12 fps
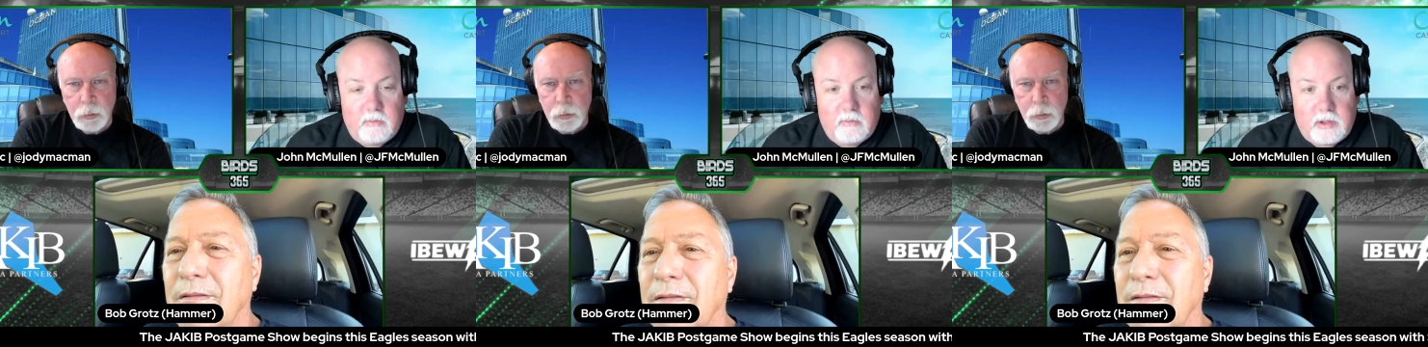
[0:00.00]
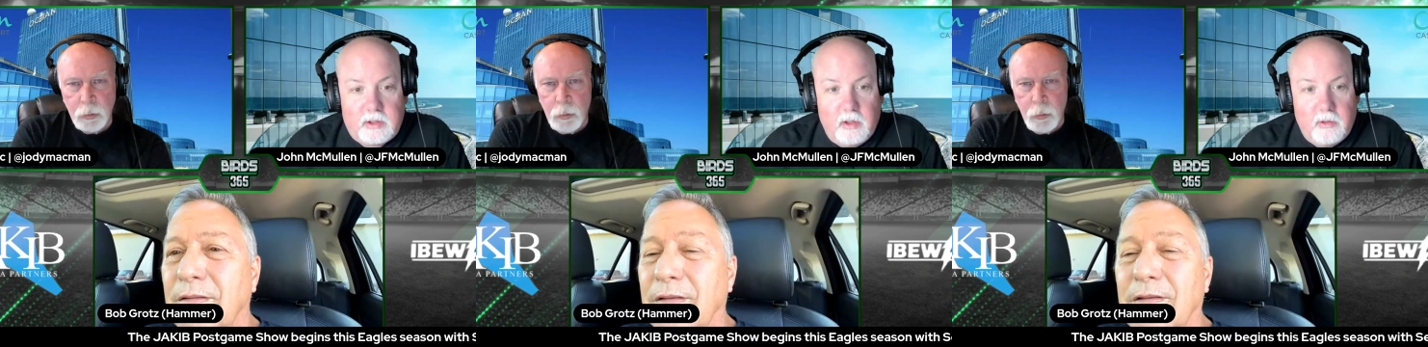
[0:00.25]

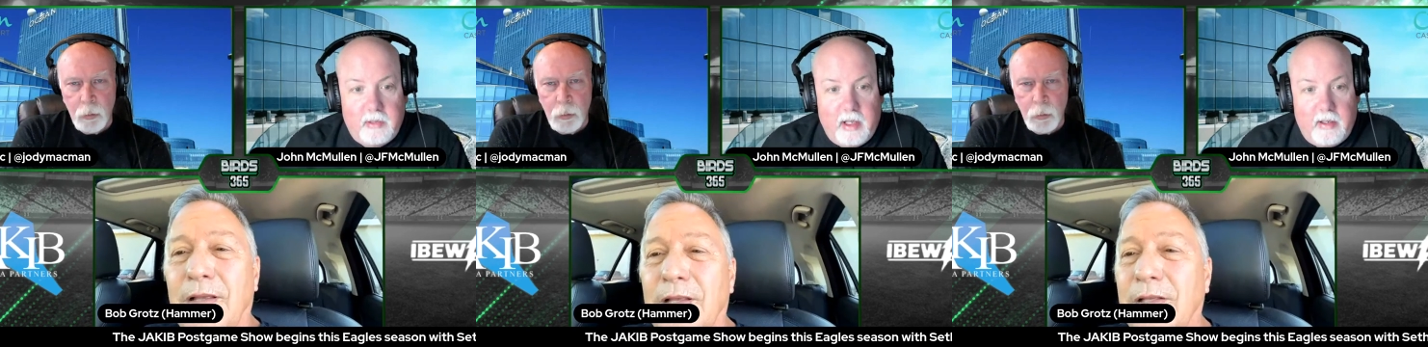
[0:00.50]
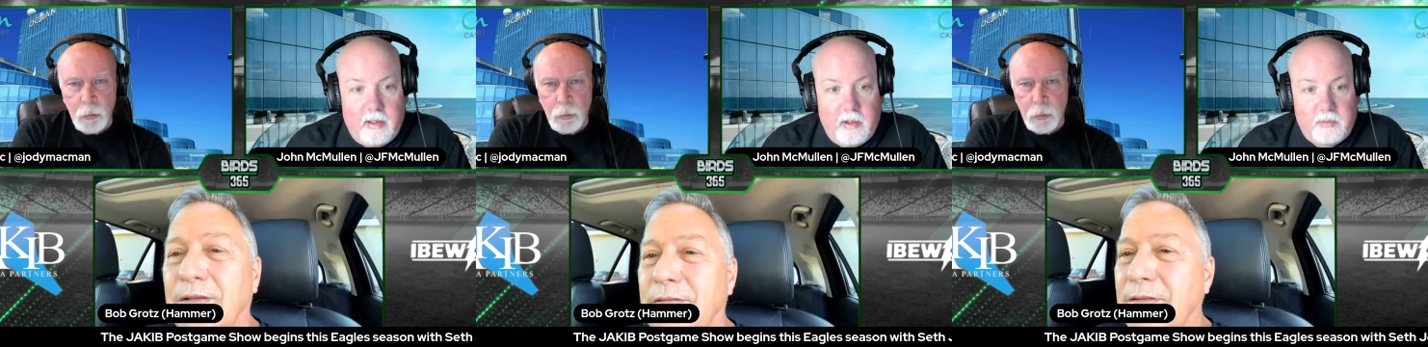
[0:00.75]
Speaker 1: So yeah, that
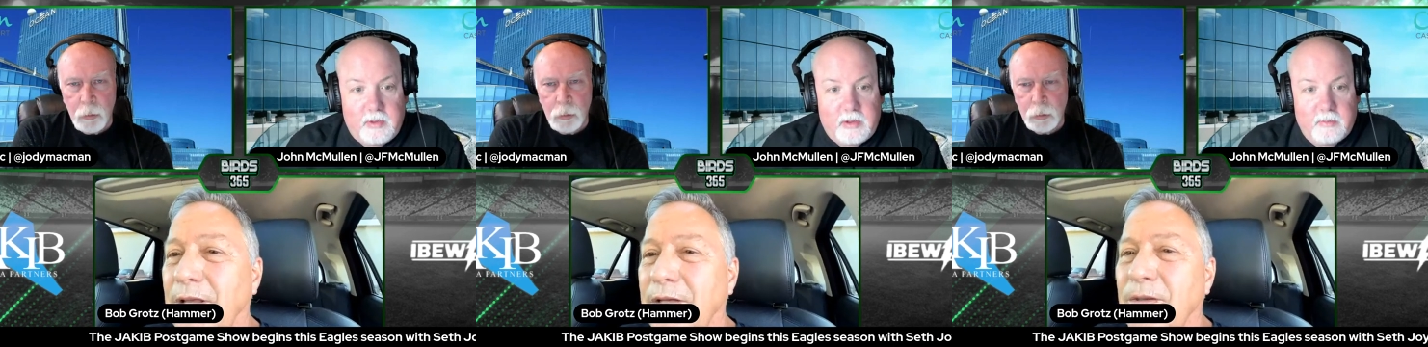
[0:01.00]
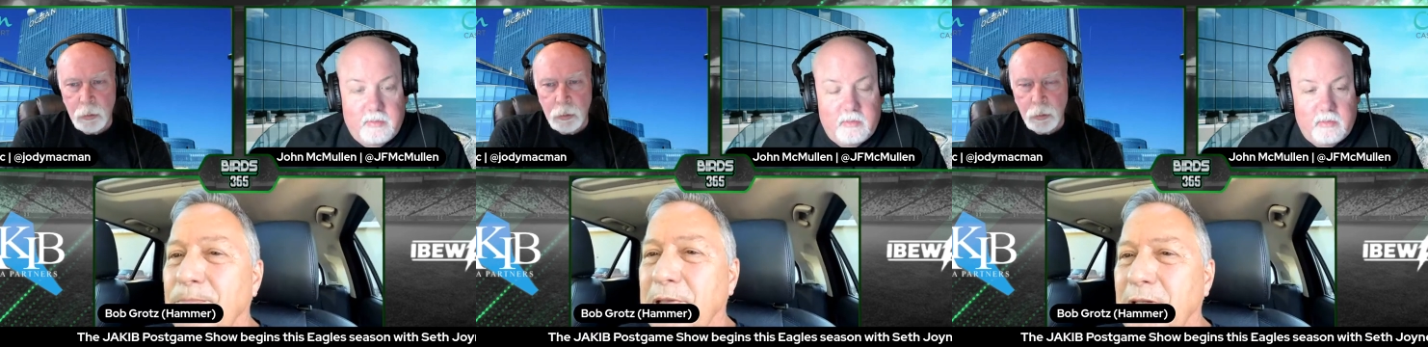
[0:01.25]
helps. That him.
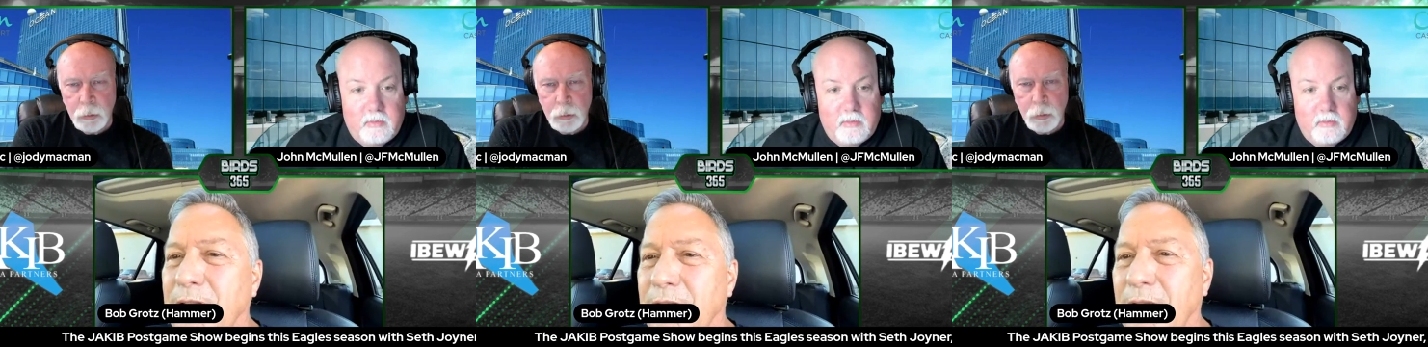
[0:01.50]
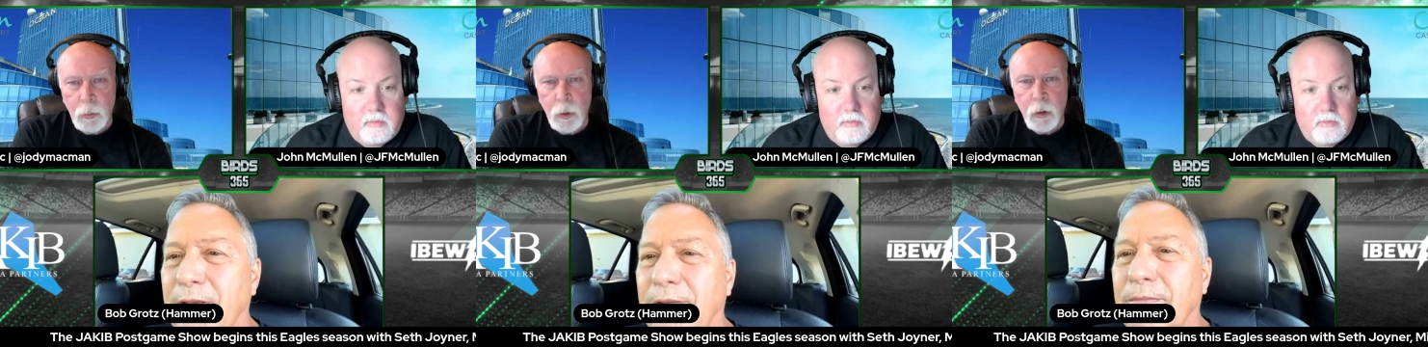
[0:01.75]
could be,
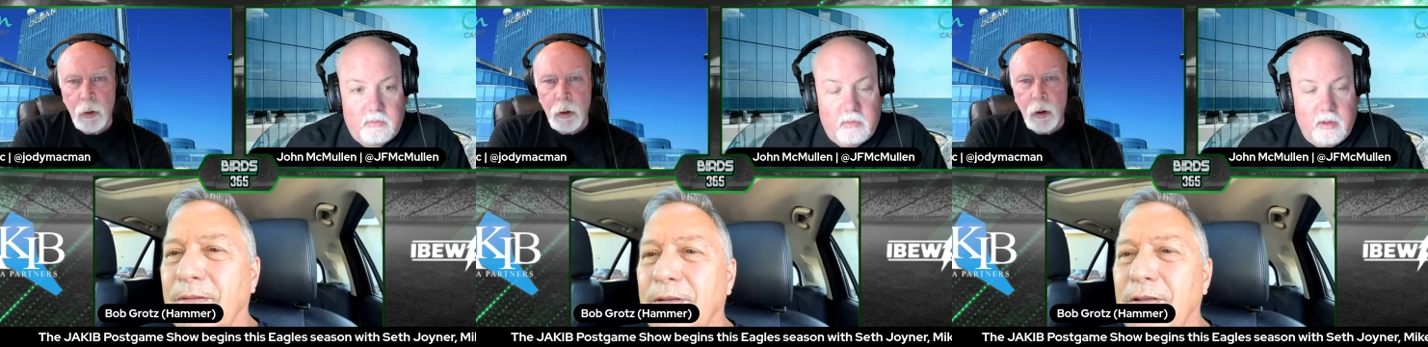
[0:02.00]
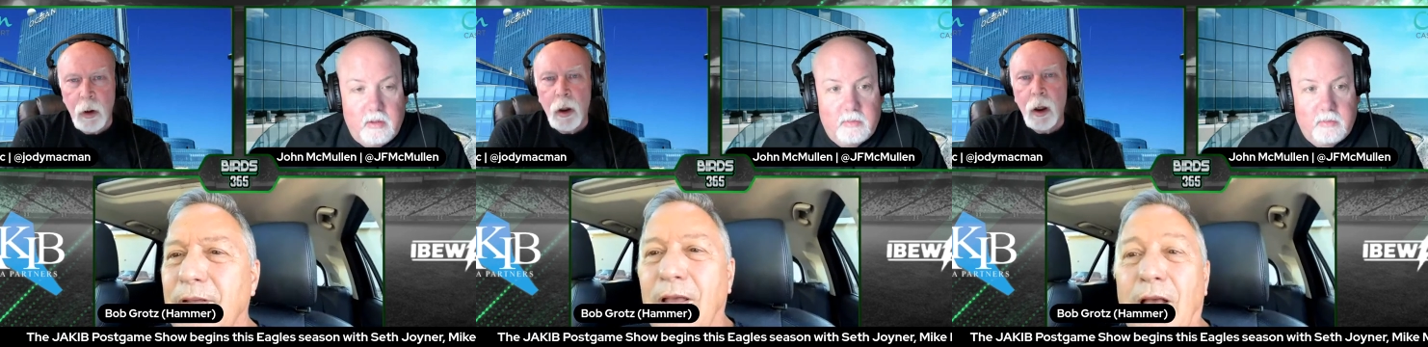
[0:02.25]
yeah, yeah.